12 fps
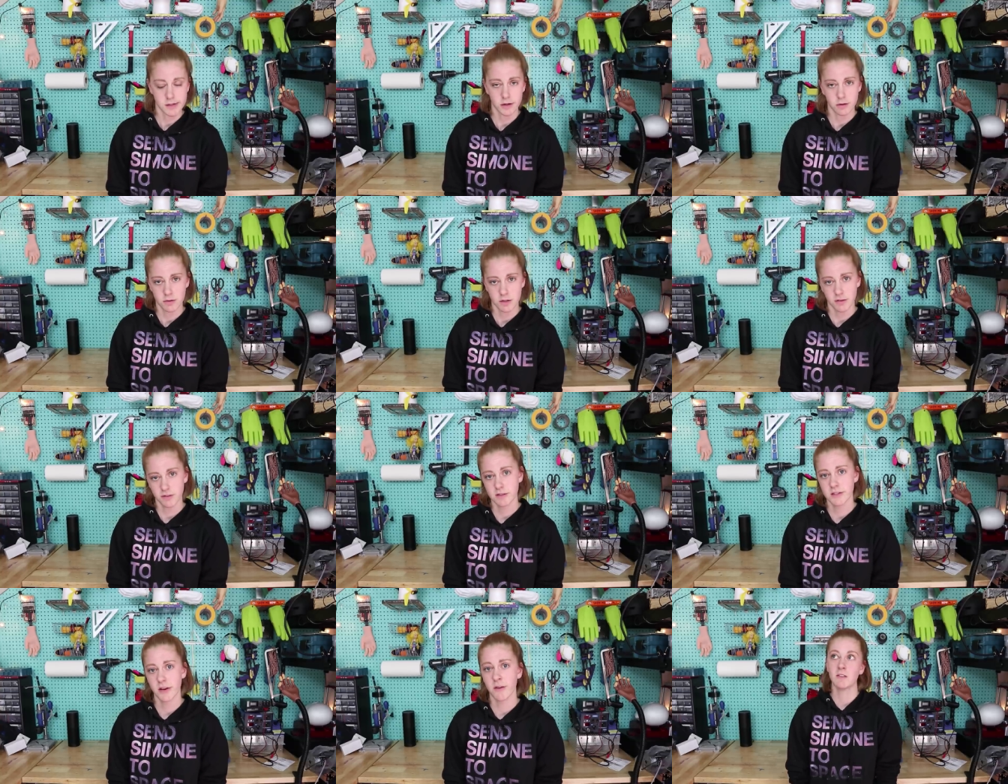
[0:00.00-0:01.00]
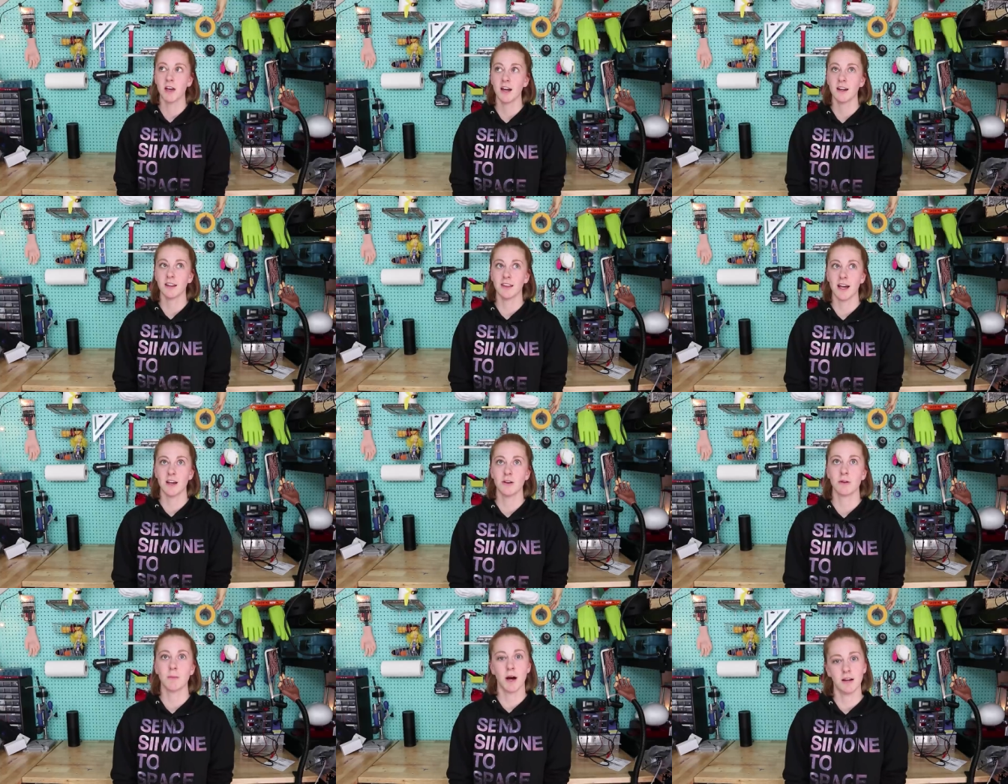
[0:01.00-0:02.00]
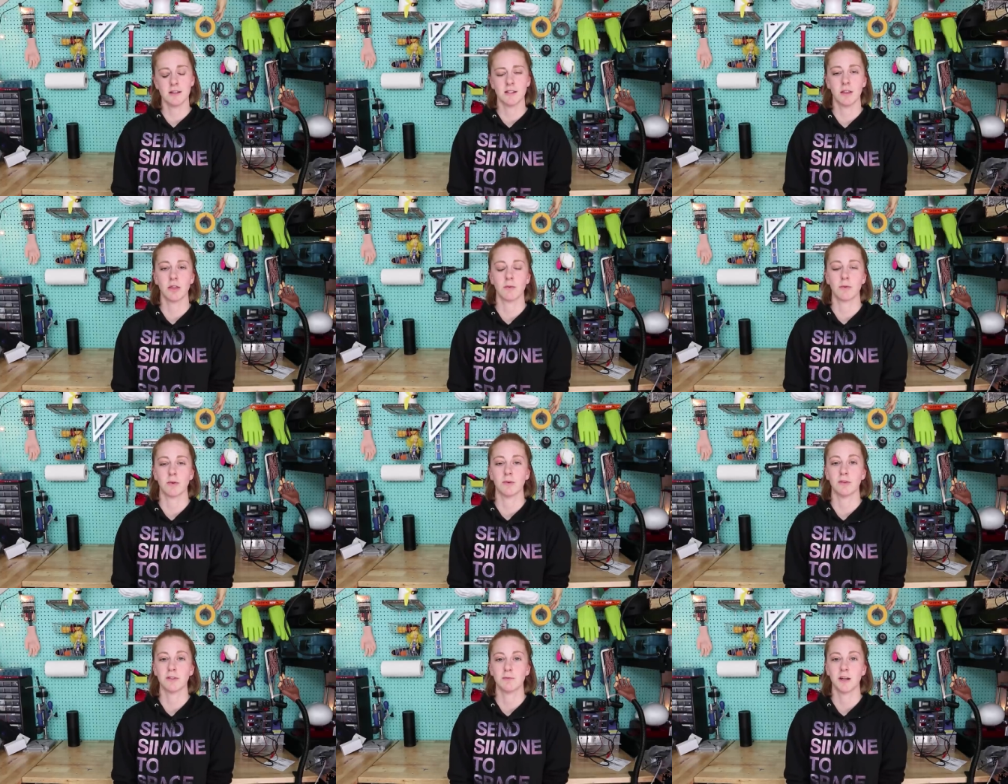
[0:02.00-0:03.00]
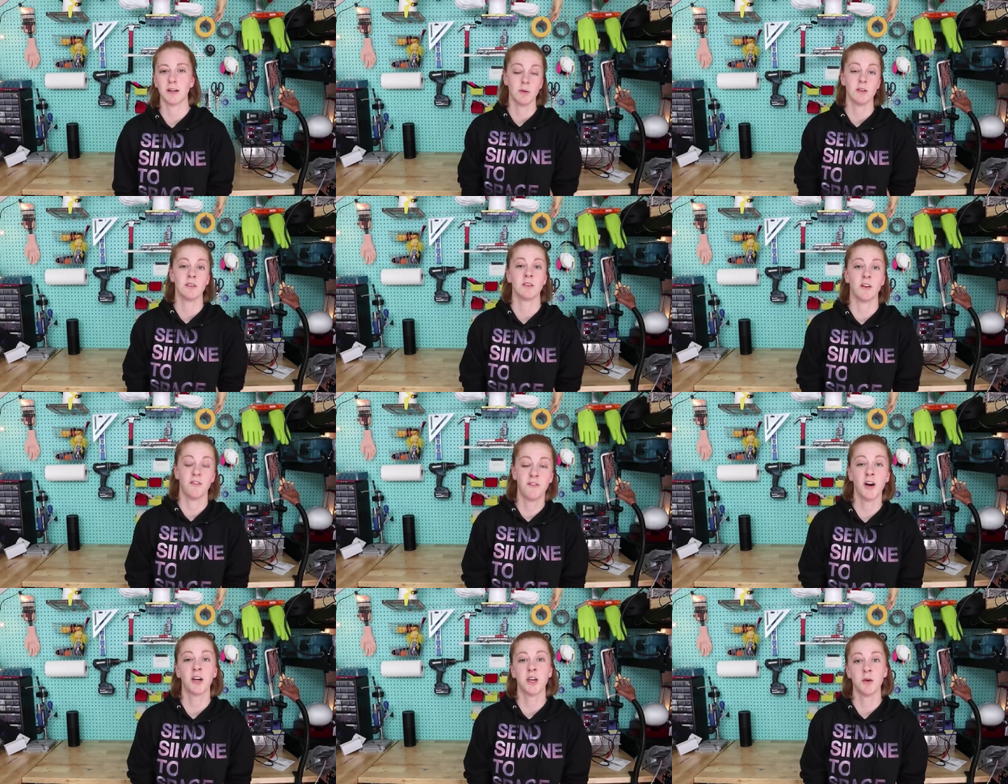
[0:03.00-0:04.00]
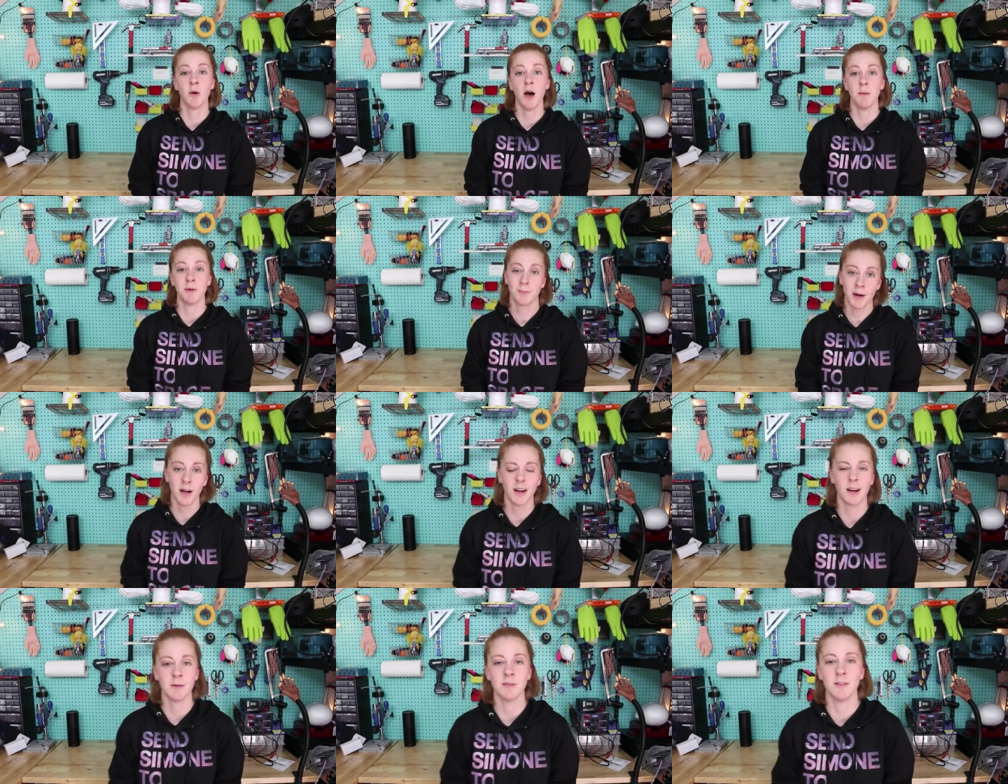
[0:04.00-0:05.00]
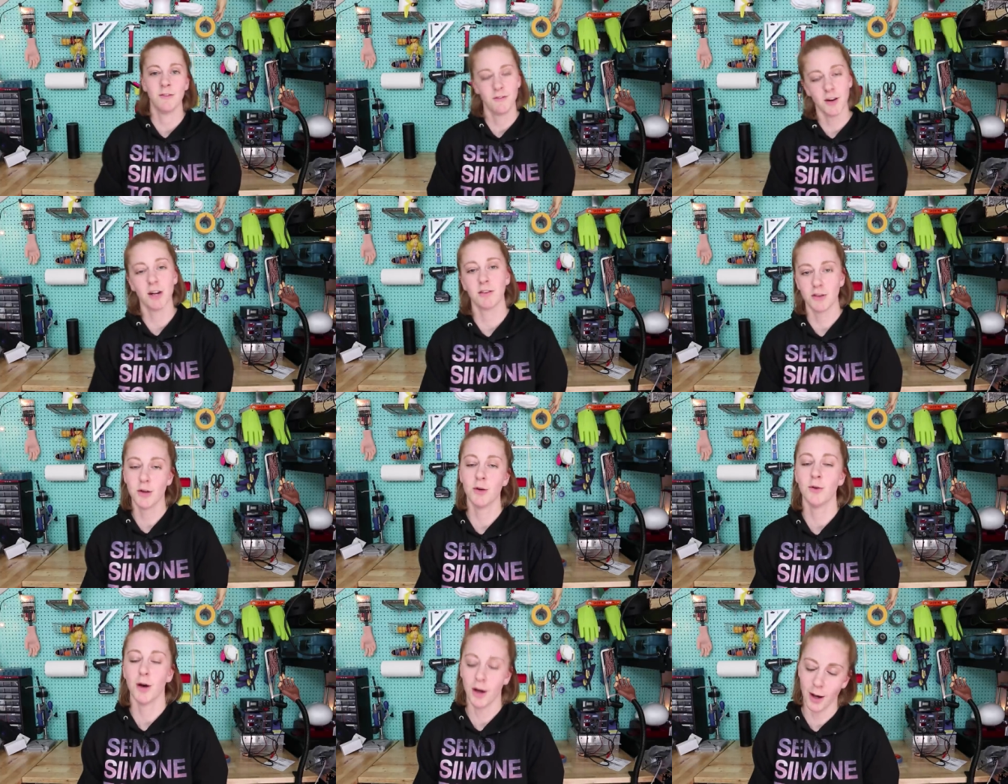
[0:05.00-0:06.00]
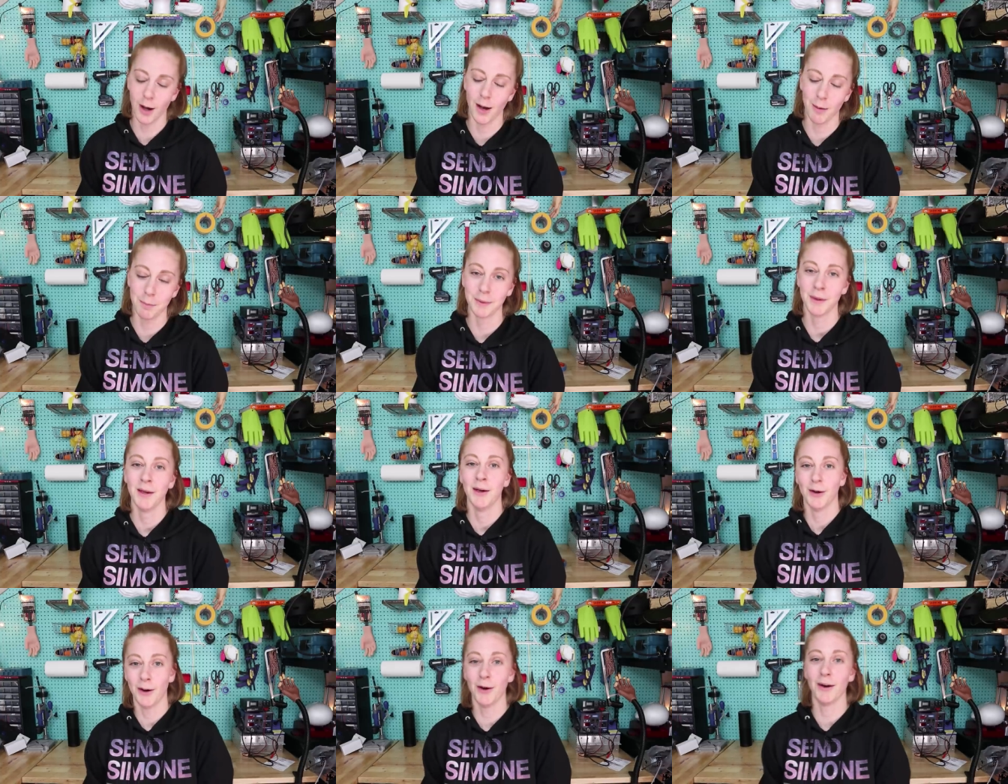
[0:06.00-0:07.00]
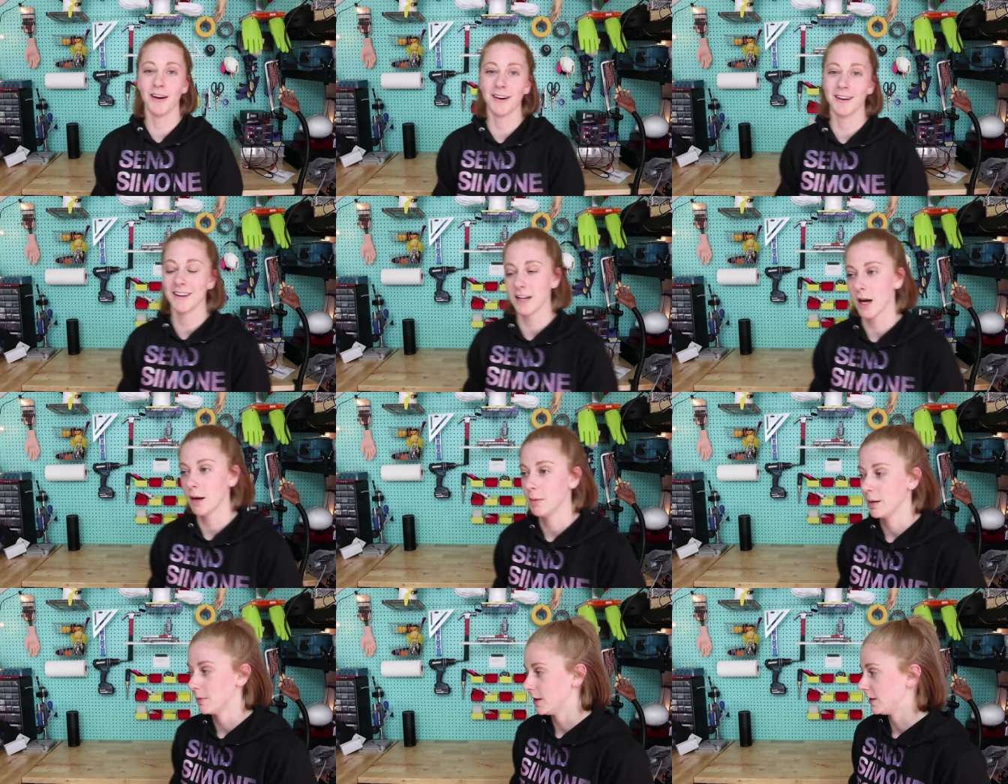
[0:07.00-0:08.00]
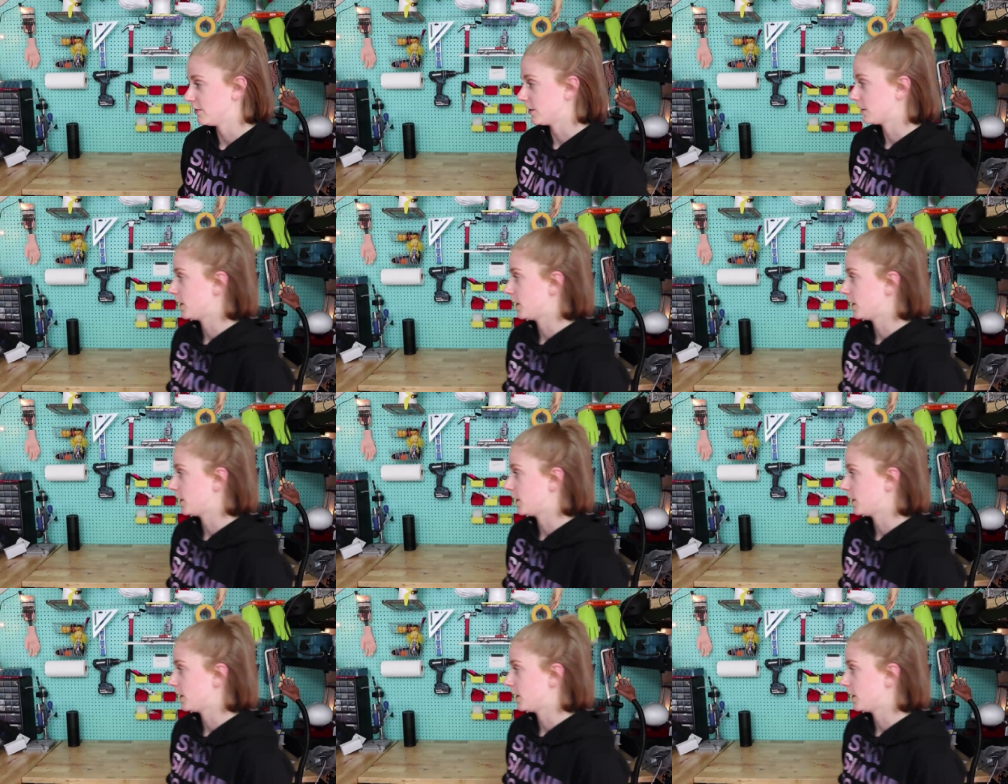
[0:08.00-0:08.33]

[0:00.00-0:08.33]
makes a huge difference. You gotta let your body set the rules. Otherwise it's gonna fuck you up. Your body comes and fucks you up hard. Yeah, my body